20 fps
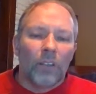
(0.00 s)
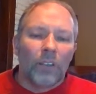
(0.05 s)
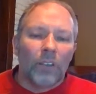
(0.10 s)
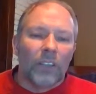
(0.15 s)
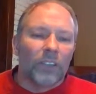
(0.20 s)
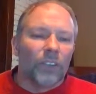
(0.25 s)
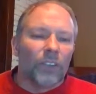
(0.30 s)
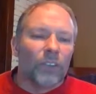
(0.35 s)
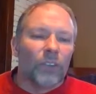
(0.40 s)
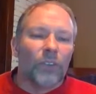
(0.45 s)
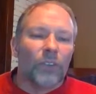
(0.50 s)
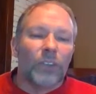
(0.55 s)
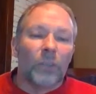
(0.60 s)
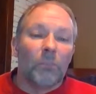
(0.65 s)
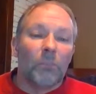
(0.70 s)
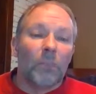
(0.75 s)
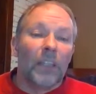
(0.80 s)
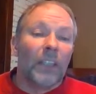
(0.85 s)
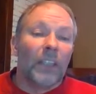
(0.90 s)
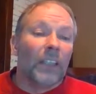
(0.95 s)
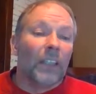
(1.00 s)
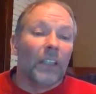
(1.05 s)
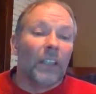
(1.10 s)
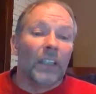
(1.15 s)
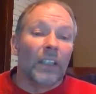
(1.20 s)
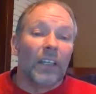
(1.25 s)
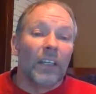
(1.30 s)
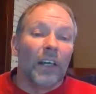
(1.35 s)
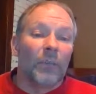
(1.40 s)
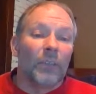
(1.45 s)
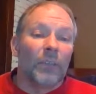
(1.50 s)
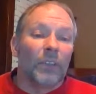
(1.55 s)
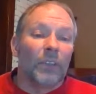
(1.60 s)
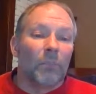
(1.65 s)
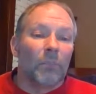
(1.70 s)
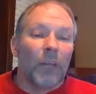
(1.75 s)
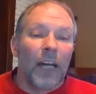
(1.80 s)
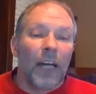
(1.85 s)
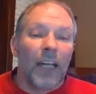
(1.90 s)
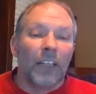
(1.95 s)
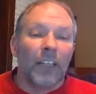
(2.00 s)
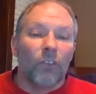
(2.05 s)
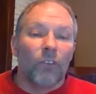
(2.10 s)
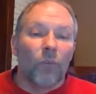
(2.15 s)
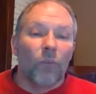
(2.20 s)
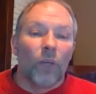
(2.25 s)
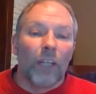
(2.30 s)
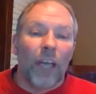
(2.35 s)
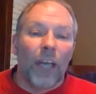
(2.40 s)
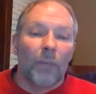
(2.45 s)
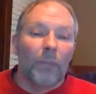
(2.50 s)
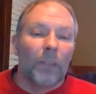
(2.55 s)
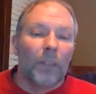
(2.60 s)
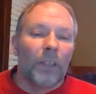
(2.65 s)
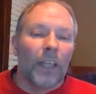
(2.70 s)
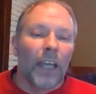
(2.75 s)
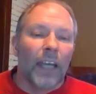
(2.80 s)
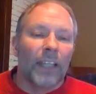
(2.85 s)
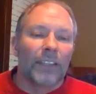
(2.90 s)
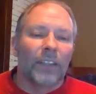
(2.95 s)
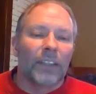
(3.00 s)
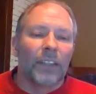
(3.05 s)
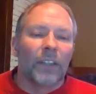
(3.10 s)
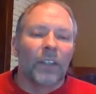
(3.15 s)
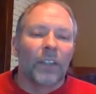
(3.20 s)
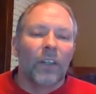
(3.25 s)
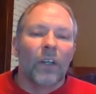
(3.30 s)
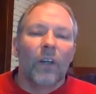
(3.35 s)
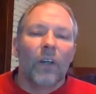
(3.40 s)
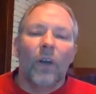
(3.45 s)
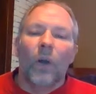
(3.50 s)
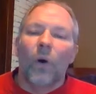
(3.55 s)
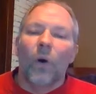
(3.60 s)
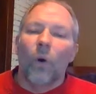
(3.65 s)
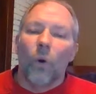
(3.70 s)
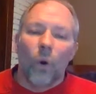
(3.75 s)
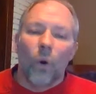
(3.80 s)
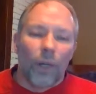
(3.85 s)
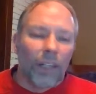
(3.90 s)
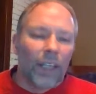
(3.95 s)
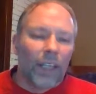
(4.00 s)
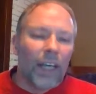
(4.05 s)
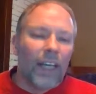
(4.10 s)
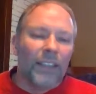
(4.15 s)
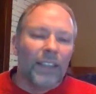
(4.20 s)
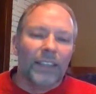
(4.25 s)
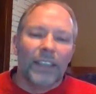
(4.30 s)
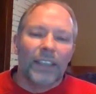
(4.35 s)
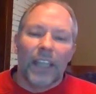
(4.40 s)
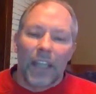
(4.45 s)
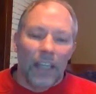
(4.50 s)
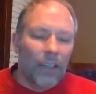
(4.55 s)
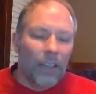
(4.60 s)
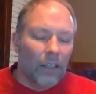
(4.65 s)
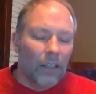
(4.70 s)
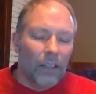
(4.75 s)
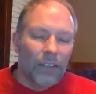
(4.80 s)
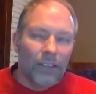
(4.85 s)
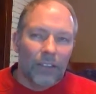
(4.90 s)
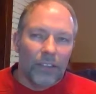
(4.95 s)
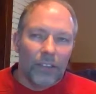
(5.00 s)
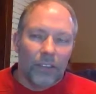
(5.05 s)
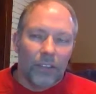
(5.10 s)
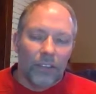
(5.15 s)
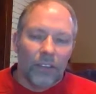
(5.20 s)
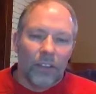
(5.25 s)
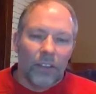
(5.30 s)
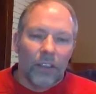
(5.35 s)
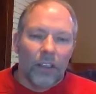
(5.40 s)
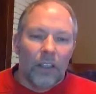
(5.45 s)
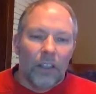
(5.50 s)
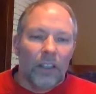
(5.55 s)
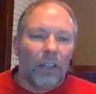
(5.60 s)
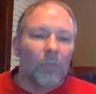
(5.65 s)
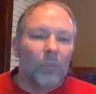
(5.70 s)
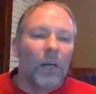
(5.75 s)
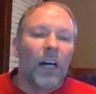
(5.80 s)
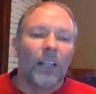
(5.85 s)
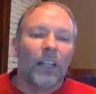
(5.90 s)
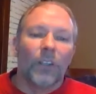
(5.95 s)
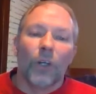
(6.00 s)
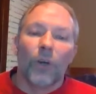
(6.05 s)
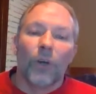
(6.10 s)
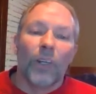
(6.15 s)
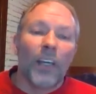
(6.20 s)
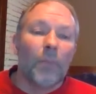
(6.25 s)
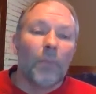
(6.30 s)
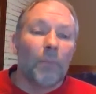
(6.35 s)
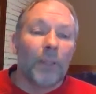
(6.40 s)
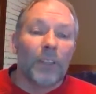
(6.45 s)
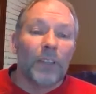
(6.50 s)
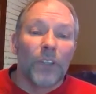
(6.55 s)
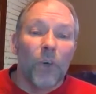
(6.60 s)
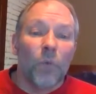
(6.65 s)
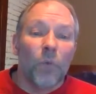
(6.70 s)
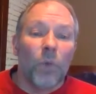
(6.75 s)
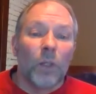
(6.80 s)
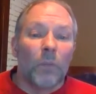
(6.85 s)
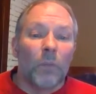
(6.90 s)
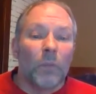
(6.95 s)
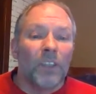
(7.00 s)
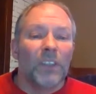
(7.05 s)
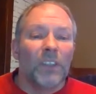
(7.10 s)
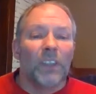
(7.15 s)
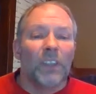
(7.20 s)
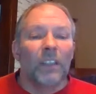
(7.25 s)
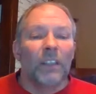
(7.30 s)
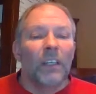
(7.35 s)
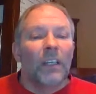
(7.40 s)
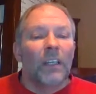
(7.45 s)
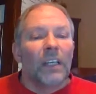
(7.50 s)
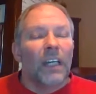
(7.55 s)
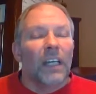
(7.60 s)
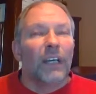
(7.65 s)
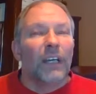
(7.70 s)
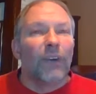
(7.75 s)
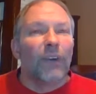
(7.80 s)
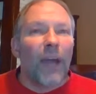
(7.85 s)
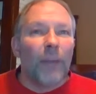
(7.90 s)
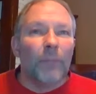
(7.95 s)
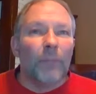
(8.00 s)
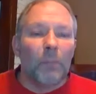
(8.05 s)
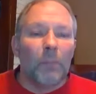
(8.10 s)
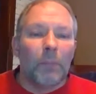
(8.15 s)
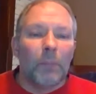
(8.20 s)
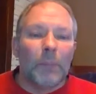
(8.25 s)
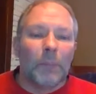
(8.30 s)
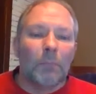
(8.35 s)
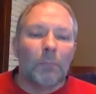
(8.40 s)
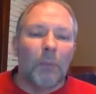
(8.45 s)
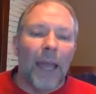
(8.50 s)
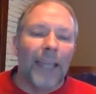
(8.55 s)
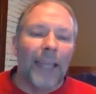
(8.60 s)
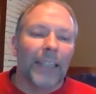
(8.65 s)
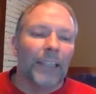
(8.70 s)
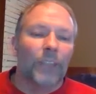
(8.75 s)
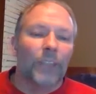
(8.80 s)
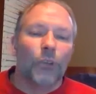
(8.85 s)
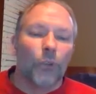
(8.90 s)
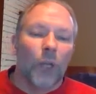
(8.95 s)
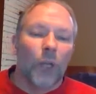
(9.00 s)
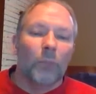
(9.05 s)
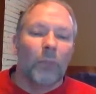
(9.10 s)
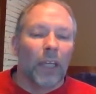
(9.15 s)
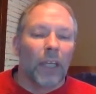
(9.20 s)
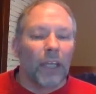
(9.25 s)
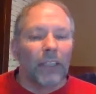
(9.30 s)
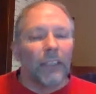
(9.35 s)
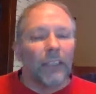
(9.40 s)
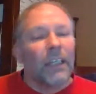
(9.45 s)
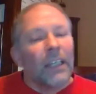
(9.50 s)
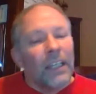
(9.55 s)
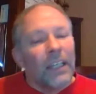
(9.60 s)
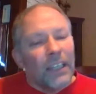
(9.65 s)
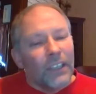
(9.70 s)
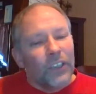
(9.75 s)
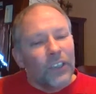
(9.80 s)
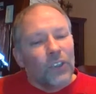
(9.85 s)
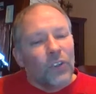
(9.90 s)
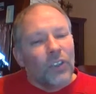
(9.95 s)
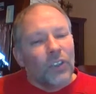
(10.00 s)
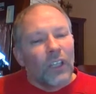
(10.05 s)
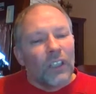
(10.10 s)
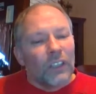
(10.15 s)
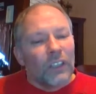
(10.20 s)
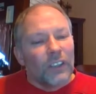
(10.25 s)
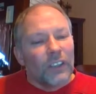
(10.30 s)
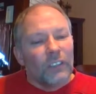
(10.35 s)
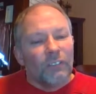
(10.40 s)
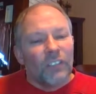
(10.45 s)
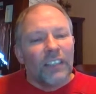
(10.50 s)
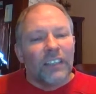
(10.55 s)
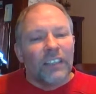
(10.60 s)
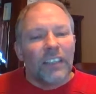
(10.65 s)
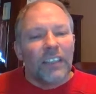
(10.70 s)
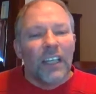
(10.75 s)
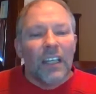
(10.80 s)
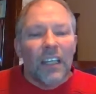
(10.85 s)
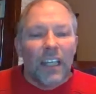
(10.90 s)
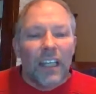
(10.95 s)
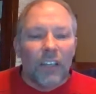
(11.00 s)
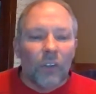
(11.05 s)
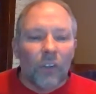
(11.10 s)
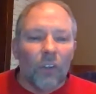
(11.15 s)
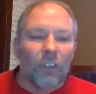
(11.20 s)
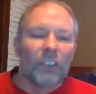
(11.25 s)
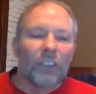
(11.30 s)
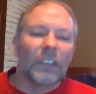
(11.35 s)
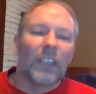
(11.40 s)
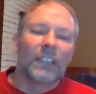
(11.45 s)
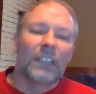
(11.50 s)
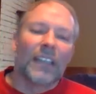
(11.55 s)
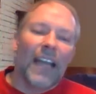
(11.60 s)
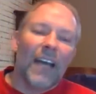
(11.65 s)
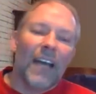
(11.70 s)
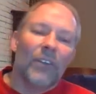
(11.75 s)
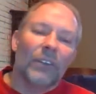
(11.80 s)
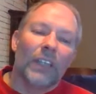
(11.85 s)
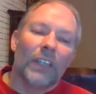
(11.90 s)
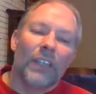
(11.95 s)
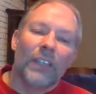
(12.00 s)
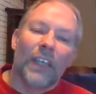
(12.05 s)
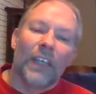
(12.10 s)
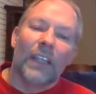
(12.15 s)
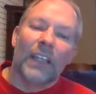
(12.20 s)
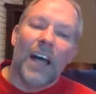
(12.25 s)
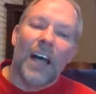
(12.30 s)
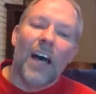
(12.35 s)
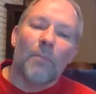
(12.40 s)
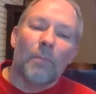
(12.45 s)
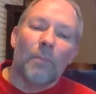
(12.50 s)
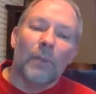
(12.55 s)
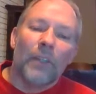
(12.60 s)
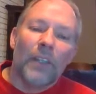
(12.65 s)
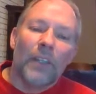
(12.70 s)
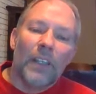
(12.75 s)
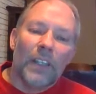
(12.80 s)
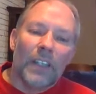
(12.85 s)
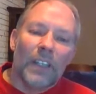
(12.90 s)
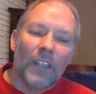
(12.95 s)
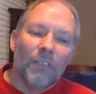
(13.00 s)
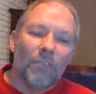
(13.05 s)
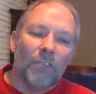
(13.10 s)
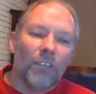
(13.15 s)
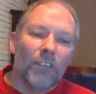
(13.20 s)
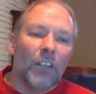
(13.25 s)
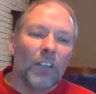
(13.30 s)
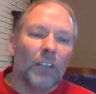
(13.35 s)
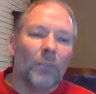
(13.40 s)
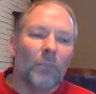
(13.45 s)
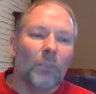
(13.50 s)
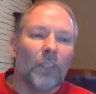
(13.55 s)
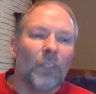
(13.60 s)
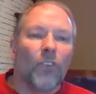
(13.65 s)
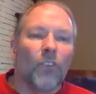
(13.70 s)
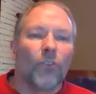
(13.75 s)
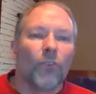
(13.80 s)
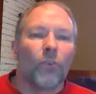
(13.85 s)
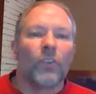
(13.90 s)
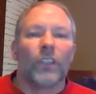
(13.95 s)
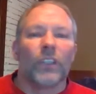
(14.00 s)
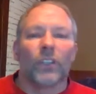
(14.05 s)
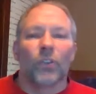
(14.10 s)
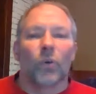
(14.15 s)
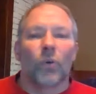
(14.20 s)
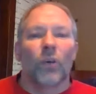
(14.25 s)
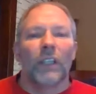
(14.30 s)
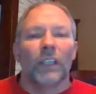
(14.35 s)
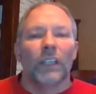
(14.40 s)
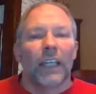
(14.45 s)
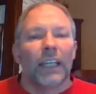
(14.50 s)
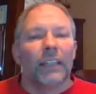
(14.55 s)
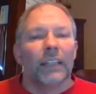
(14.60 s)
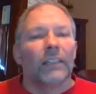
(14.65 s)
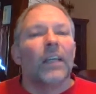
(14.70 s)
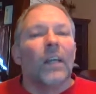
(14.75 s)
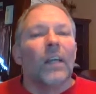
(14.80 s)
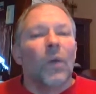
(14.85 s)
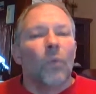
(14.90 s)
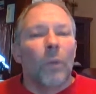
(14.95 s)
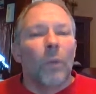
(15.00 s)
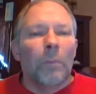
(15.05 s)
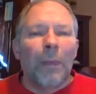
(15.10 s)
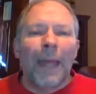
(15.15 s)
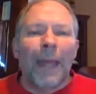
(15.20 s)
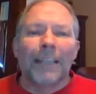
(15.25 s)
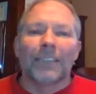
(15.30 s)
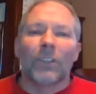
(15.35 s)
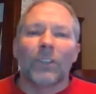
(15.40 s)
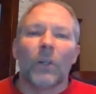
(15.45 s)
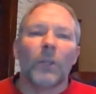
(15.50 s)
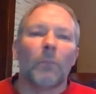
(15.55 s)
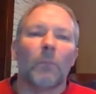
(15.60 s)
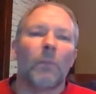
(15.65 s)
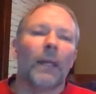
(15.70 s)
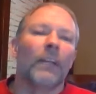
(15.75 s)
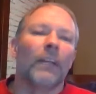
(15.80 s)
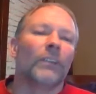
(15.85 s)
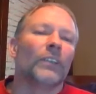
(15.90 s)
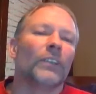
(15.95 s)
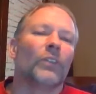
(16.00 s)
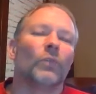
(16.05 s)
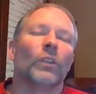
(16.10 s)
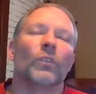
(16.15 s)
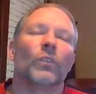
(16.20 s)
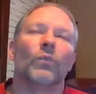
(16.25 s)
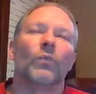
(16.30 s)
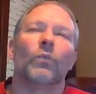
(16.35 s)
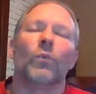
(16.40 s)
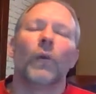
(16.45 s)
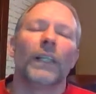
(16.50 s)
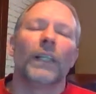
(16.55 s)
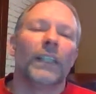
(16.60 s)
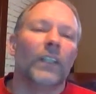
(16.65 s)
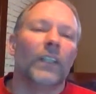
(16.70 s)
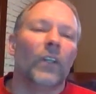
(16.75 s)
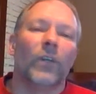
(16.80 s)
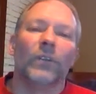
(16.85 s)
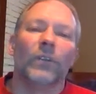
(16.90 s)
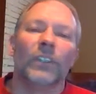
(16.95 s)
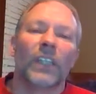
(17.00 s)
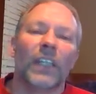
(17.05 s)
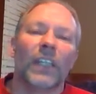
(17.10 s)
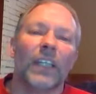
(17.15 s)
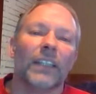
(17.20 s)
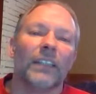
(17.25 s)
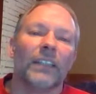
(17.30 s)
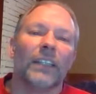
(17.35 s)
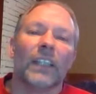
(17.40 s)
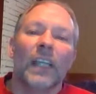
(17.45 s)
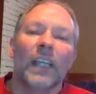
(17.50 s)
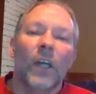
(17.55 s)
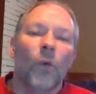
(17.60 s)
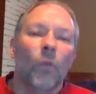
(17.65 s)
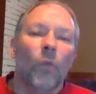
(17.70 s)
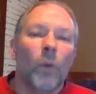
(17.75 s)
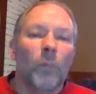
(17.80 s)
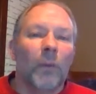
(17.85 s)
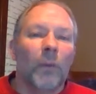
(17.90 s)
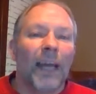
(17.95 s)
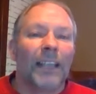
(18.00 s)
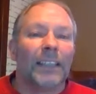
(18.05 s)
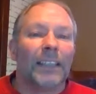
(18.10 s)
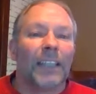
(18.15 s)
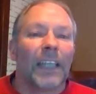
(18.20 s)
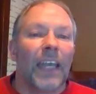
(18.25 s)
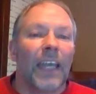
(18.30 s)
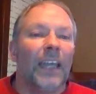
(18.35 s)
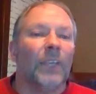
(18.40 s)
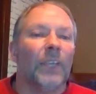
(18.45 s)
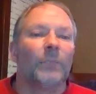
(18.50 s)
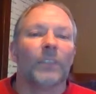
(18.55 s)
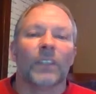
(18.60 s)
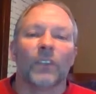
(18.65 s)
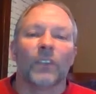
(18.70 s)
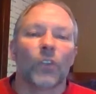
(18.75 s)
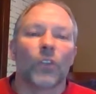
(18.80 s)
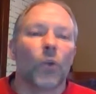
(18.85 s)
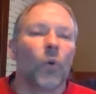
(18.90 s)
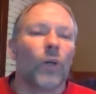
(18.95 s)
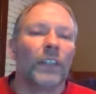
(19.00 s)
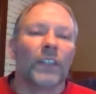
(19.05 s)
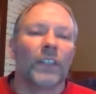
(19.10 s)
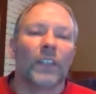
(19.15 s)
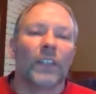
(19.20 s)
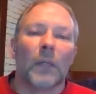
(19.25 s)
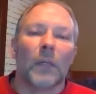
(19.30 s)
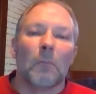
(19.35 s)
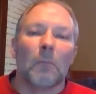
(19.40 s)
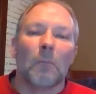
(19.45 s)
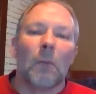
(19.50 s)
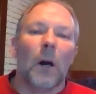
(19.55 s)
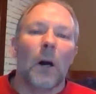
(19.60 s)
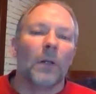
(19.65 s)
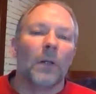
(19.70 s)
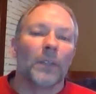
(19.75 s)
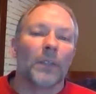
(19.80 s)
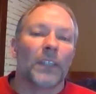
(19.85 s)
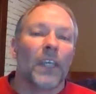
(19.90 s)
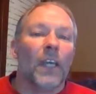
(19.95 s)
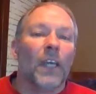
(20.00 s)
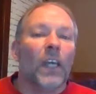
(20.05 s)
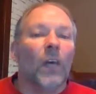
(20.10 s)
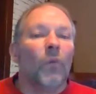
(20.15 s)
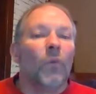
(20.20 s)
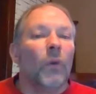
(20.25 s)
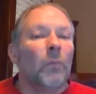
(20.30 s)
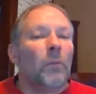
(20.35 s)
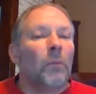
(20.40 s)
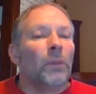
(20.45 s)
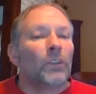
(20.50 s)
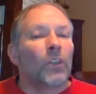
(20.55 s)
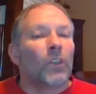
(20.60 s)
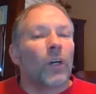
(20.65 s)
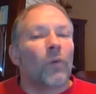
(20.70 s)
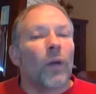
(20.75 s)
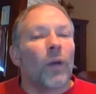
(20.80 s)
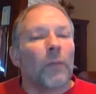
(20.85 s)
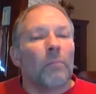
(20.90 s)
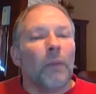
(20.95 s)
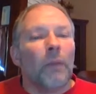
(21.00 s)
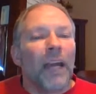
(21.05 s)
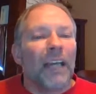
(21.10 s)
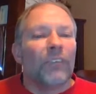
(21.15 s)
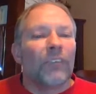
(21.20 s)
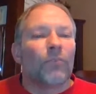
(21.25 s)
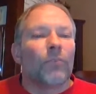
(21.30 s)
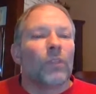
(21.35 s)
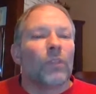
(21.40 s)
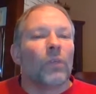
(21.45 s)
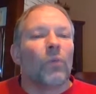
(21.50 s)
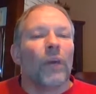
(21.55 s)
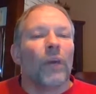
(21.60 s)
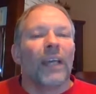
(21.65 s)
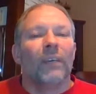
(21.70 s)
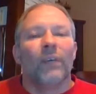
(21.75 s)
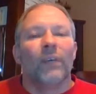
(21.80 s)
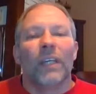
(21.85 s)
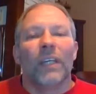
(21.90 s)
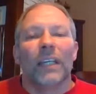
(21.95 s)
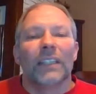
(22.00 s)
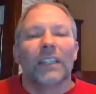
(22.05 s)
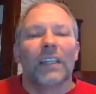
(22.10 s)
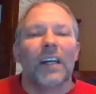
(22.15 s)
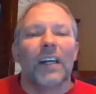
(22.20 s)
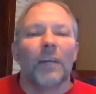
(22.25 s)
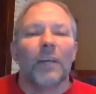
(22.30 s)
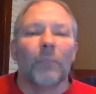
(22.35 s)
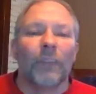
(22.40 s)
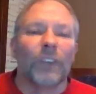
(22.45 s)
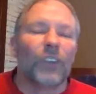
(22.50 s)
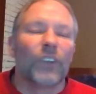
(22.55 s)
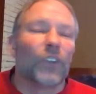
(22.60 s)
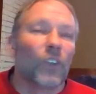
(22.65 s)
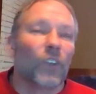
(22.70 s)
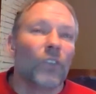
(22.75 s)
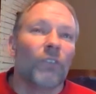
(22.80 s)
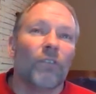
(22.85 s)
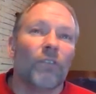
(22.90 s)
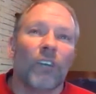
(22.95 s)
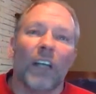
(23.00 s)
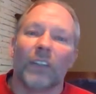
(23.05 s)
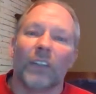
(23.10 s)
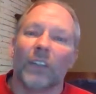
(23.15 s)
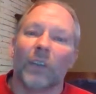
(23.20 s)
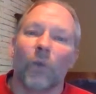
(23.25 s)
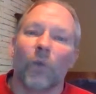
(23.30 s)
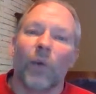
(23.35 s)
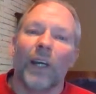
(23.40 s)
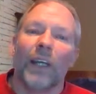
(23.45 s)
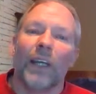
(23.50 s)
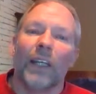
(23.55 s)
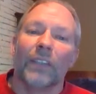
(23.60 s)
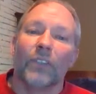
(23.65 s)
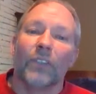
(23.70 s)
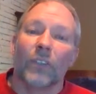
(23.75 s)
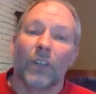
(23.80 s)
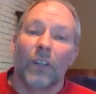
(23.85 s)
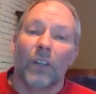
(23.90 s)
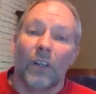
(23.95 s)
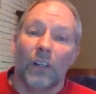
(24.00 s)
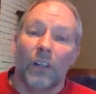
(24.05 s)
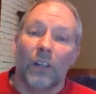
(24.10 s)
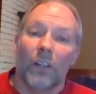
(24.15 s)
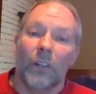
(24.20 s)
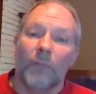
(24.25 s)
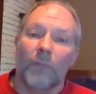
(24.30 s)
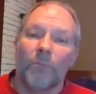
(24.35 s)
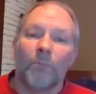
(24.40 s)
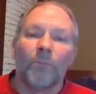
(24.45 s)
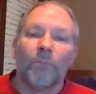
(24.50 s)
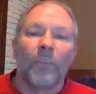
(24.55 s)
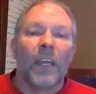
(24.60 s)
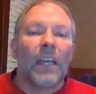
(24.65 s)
Dr. Seuss immediately comes to mind for what happened next. Organized chaos. "Come on, hurry up, I don't want to miss it." I grabbed up his banging drum hand. He stood on his feet and looked down and then up, then followed me through the toyland. We passed all the parents with runny-nosed kids. We passed games and toys and then balls. We pushed our way back through the way we had come and soon found our way to the hall.